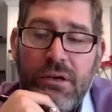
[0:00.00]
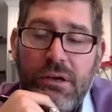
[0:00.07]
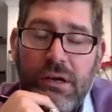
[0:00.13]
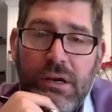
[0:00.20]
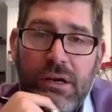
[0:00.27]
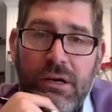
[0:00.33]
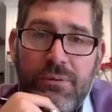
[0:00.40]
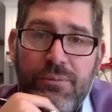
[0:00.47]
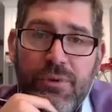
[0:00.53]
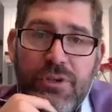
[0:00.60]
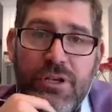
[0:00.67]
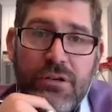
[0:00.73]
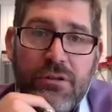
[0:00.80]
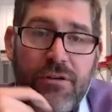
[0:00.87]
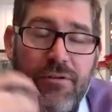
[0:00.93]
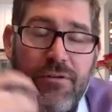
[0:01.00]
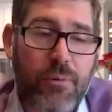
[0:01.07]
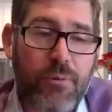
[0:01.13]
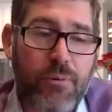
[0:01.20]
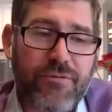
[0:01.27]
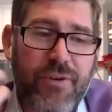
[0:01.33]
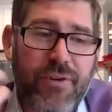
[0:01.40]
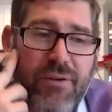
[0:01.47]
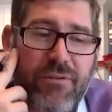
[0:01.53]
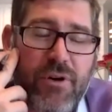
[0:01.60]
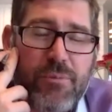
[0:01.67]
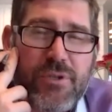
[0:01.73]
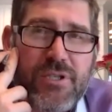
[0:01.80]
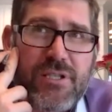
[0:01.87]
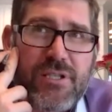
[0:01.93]
Um, nearly almost five,
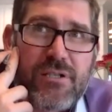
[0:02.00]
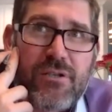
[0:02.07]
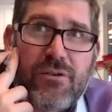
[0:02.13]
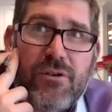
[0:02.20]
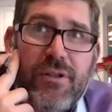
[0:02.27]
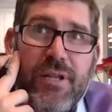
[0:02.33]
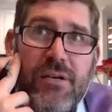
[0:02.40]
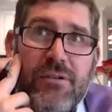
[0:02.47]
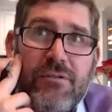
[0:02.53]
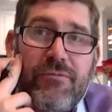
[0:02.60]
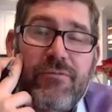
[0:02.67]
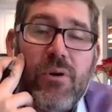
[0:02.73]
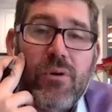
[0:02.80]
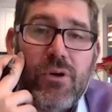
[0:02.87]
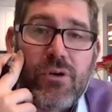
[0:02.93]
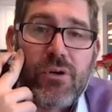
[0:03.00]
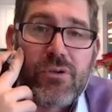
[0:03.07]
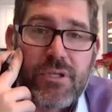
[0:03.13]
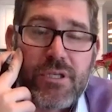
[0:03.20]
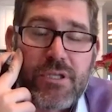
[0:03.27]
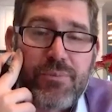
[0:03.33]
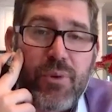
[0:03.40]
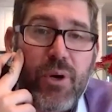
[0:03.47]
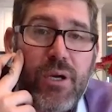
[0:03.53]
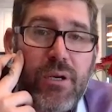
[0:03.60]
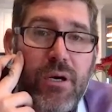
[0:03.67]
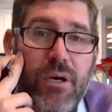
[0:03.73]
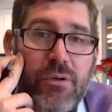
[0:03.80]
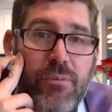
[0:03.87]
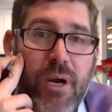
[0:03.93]
almost 600,000 phone calls at this point
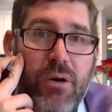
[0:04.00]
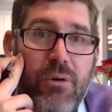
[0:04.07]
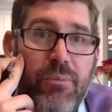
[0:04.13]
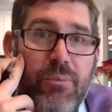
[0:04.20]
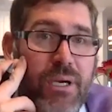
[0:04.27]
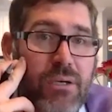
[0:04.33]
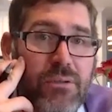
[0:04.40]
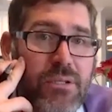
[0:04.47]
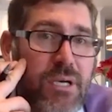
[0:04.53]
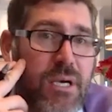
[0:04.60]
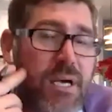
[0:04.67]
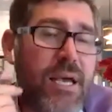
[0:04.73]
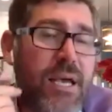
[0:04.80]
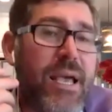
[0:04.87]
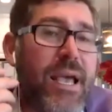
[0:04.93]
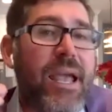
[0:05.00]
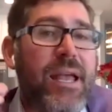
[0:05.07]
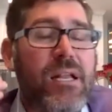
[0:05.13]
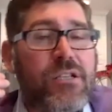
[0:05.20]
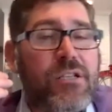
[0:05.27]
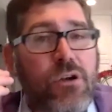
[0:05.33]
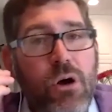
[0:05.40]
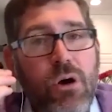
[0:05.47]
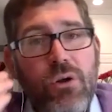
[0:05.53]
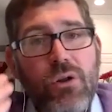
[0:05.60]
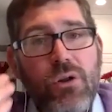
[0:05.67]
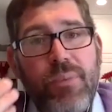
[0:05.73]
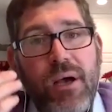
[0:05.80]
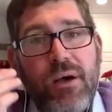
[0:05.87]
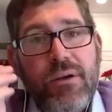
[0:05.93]
under my own belt. And it's all
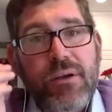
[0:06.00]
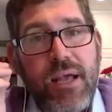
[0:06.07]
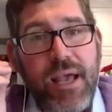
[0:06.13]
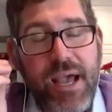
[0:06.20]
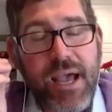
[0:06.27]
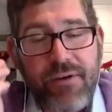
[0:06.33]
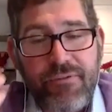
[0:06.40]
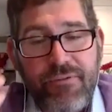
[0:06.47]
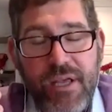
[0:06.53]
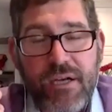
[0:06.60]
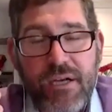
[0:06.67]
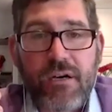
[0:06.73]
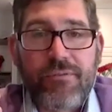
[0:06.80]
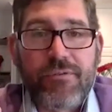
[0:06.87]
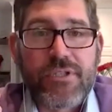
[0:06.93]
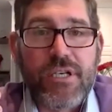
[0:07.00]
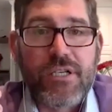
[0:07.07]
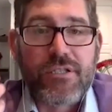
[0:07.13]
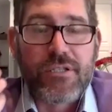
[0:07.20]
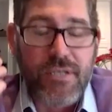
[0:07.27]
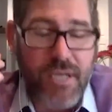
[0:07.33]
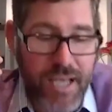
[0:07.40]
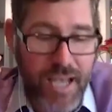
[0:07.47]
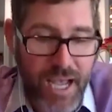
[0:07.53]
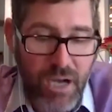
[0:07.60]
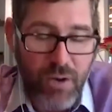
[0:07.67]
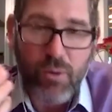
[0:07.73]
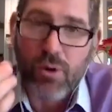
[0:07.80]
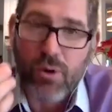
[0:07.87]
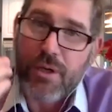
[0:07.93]
about having that conversation.
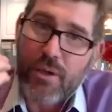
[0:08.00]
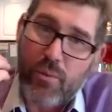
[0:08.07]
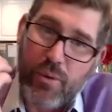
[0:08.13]
How are you?